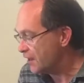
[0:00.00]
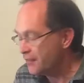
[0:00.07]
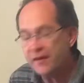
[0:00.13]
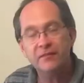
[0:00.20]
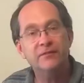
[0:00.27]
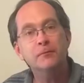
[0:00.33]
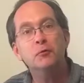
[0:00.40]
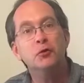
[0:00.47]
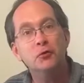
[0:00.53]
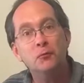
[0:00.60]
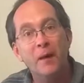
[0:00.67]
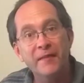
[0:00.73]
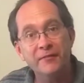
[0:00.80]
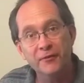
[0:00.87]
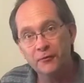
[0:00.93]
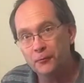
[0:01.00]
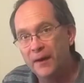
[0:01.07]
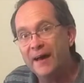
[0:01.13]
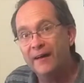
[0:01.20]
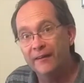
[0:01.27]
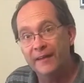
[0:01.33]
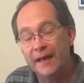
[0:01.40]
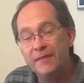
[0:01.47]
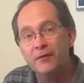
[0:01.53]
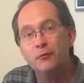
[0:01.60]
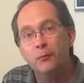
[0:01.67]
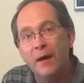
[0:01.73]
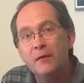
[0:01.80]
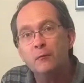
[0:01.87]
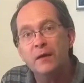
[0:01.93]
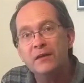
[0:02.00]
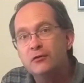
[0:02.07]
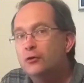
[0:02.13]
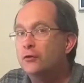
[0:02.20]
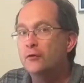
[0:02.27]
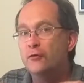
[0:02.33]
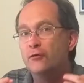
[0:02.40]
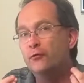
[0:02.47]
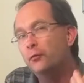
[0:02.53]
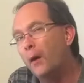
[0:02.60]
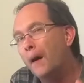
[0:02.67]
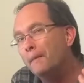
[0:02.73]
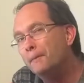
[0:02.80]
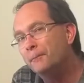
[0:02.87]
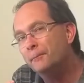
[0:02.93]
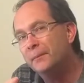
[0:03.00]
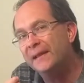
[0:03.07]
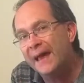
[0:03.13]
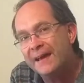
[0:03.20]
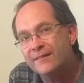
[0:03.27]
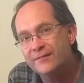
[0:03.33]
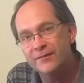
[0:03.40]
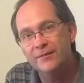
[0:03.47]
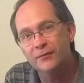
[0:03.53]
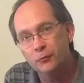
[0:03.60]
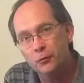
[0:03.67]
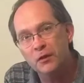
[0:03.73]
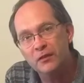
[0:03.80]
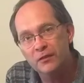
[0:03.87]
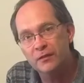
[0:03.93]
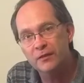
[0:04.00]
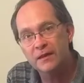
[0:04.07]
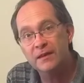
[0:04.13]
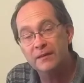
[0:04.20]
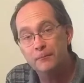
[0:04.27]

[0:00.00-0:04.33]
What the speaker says: There's some good ones as well, like there's one where you can swap places with the